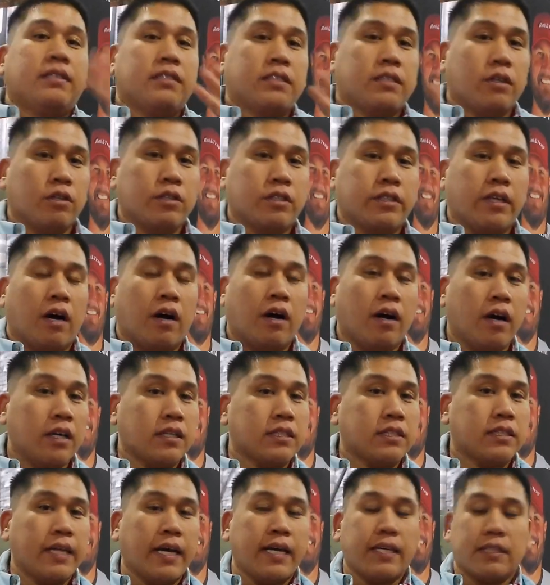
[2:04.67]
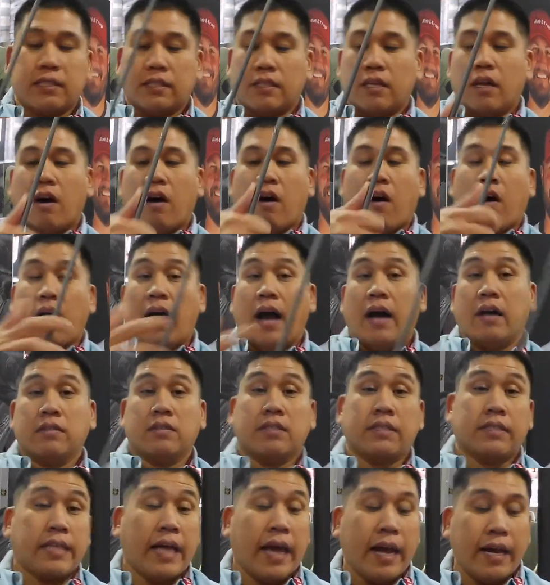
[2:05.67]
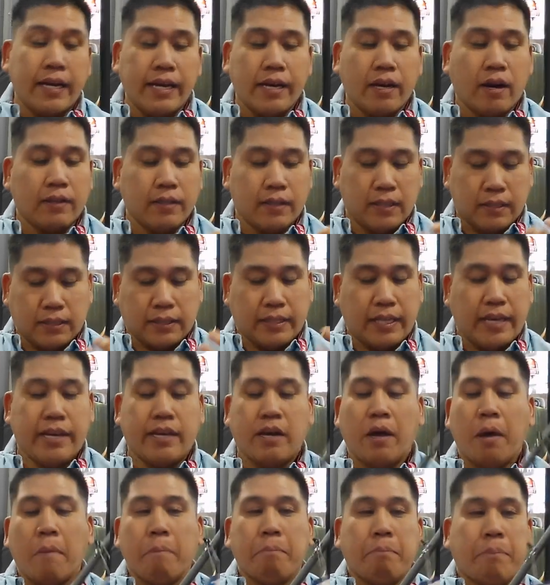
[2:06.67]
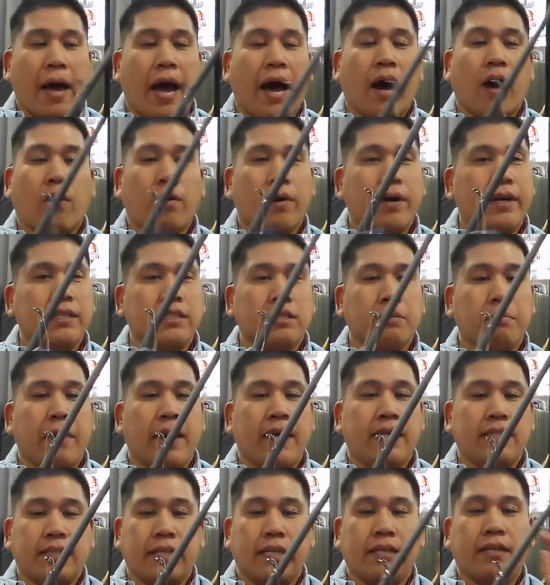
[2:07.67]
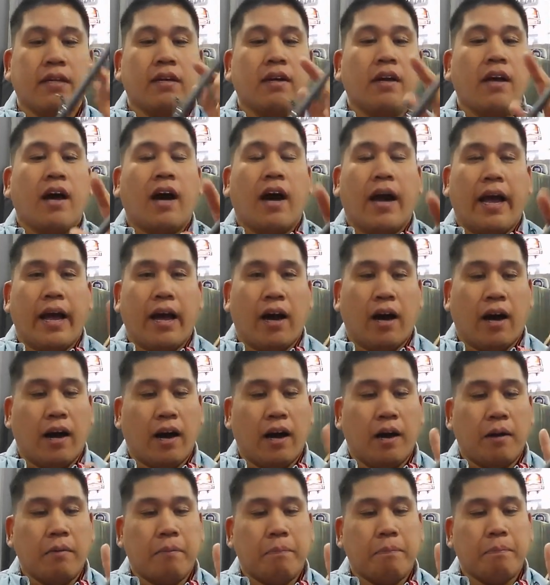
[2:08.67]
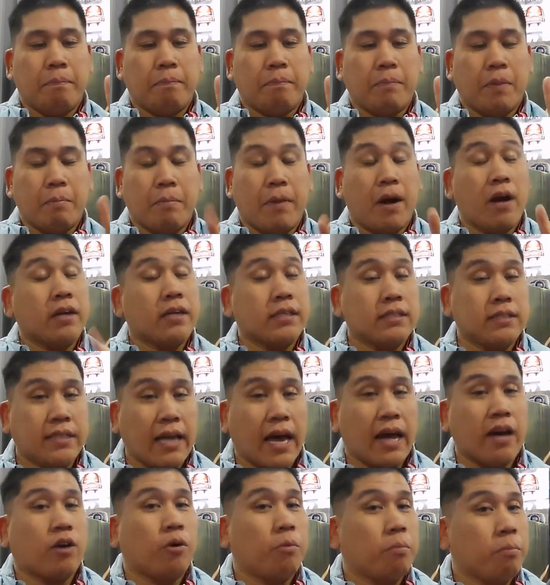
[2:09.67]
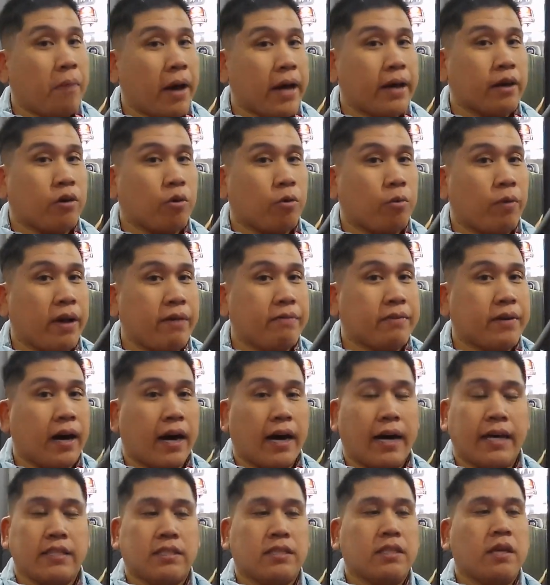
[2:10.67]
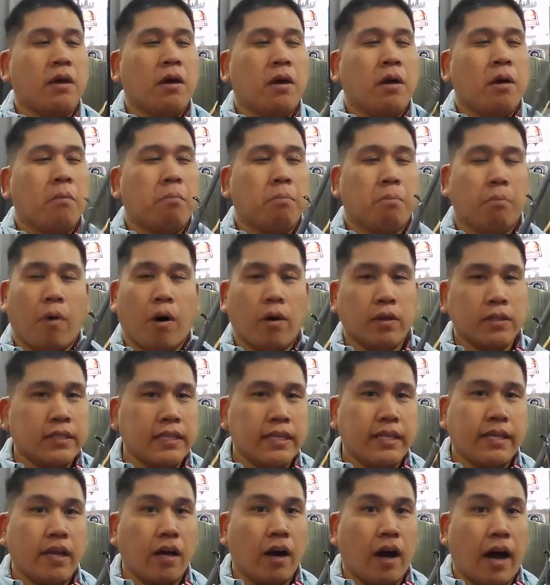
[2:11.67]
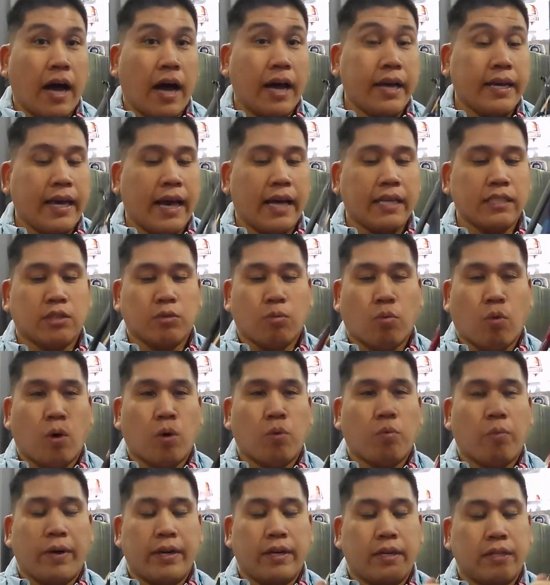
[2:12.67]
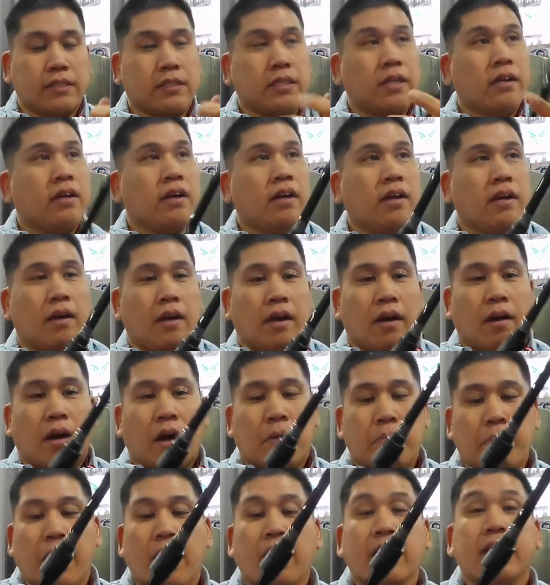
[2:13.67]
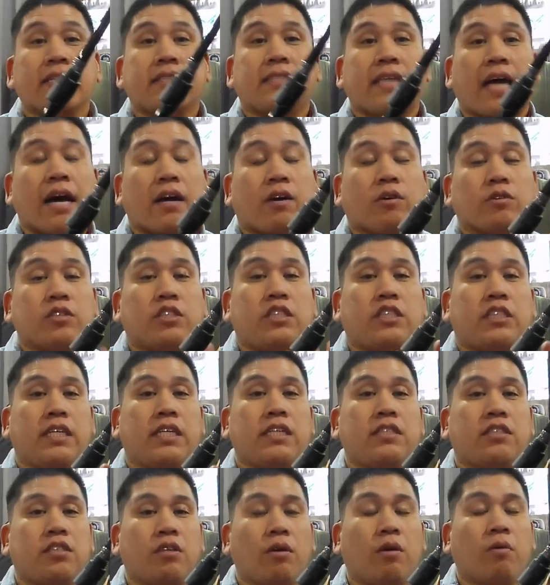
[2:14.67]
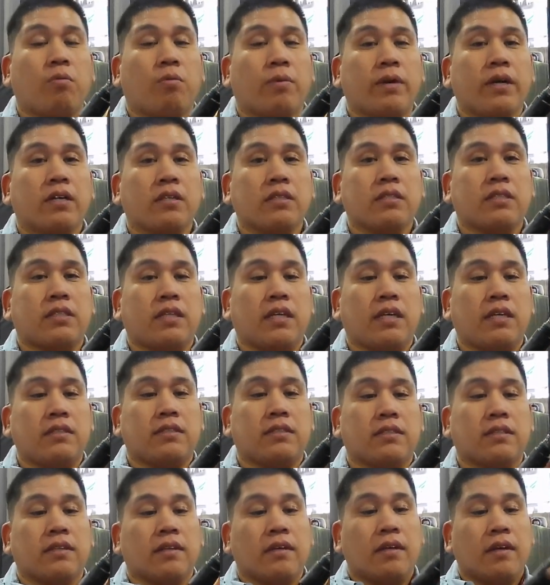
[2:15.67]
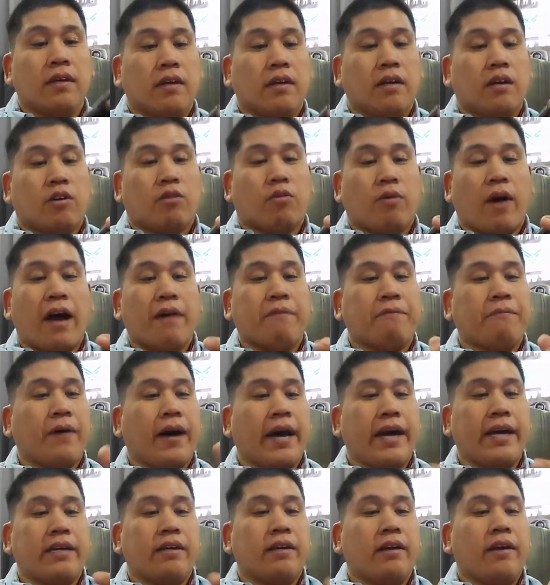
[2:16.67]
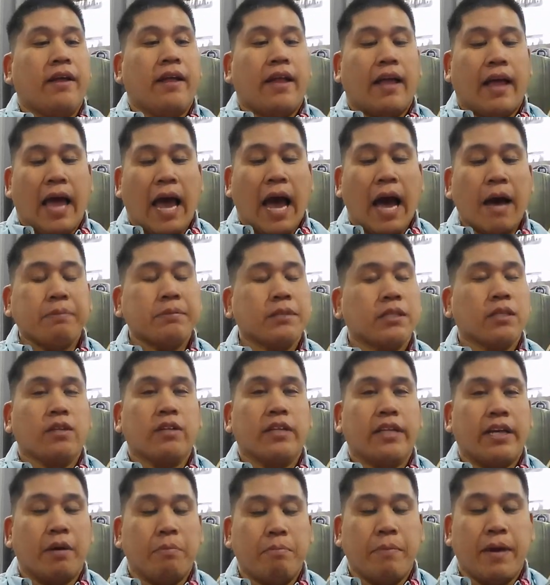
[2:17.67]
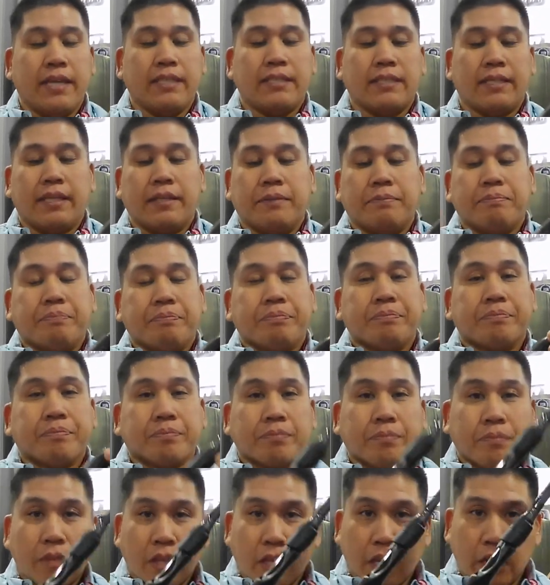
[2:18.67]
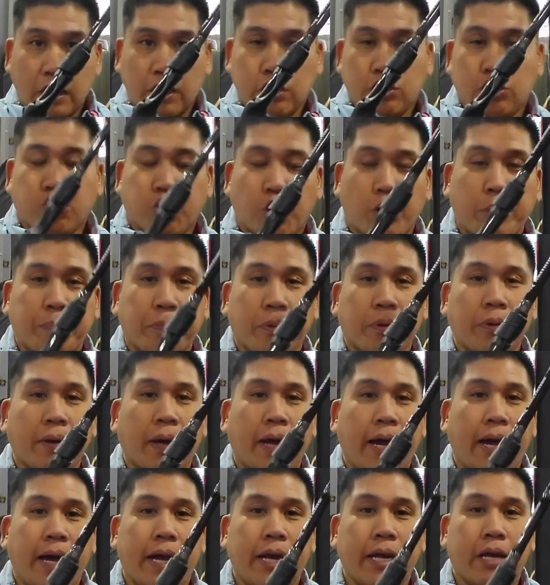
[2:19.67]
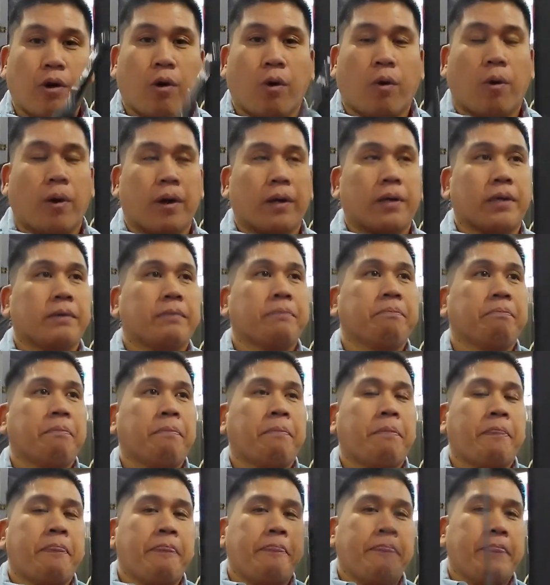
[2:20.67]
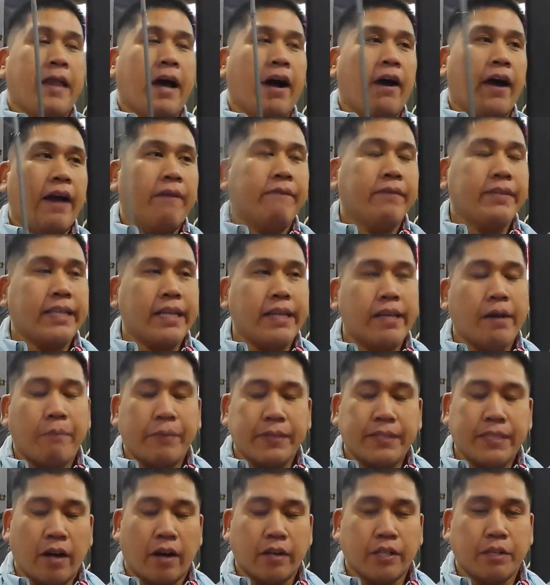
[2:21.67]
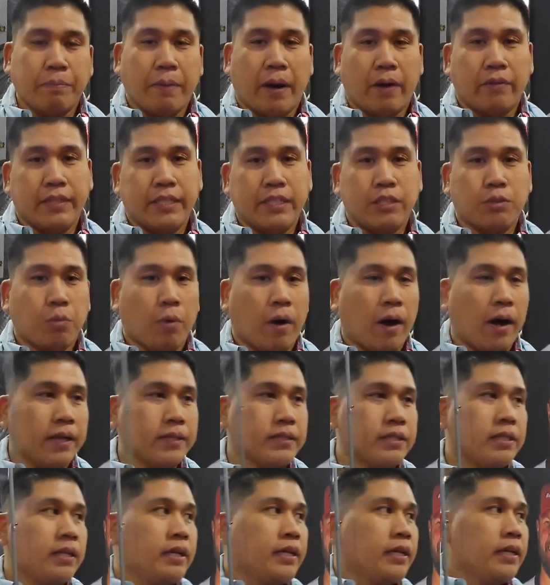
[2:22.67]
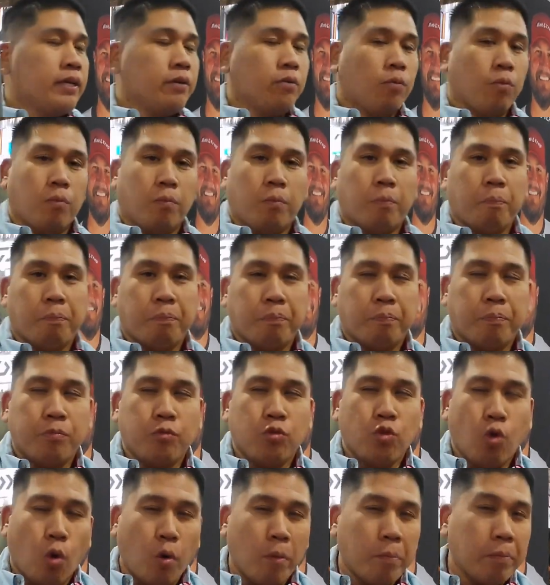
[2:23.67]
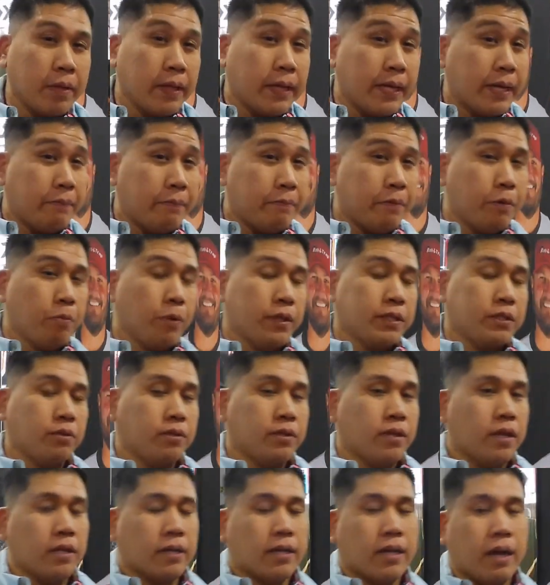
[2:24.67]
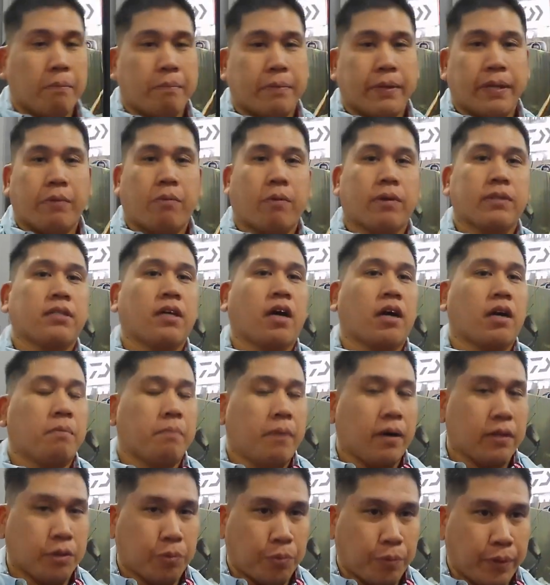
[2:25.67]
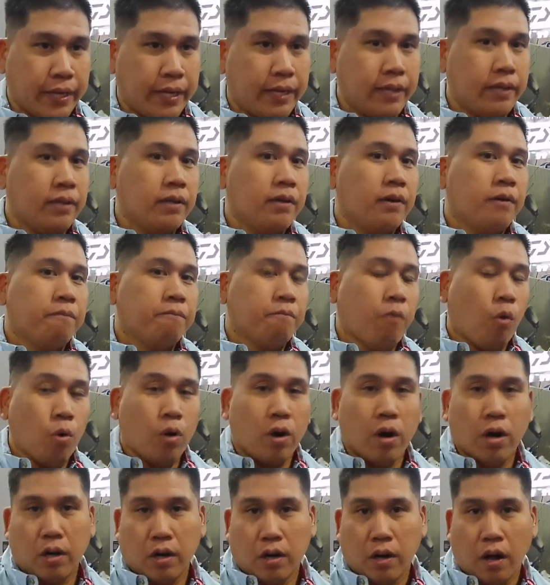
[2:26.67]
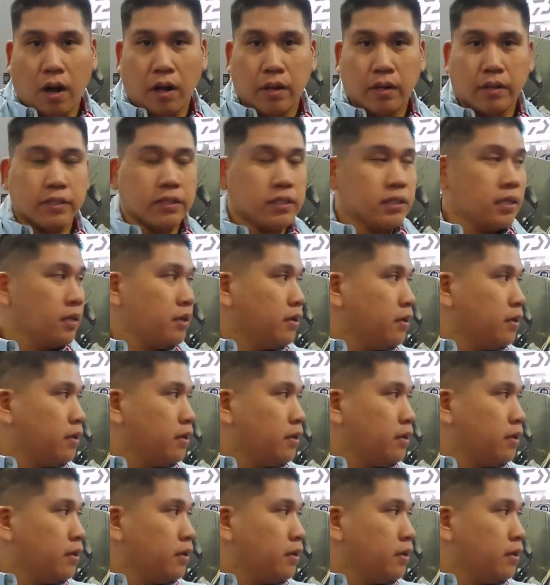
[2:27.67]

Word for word: So hook sets are outstanding on this thing. Power is amazing. Uh, American Tackle Microwave Highs, multi-eye cast award winners, American Tackle G two reel seats, graphite, absolutely amazing. Triple A Court. Now everything that we talked about in these rods, normally if you go to another company, we're talking about three, four hundred dollars.